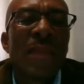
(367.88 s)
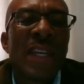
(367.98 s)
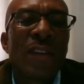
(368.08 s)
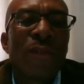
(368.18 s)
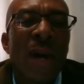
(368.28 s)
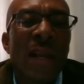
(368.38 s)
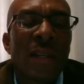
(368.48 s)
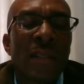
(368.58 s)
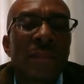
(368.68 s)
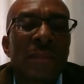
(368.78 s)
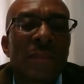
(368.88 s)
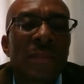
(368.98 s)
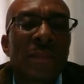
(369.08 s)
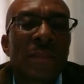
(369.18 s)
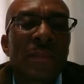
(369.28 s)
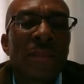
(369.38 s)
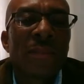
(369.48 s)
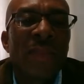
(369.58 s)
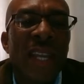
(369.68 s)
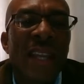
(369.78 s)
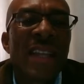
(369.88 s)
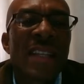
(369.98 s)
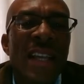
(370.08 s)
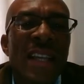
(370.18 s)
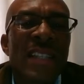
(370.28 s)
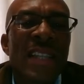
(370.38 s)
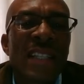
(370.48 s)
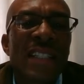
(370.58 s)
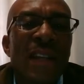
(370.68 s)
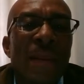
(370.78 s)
equal in the sense that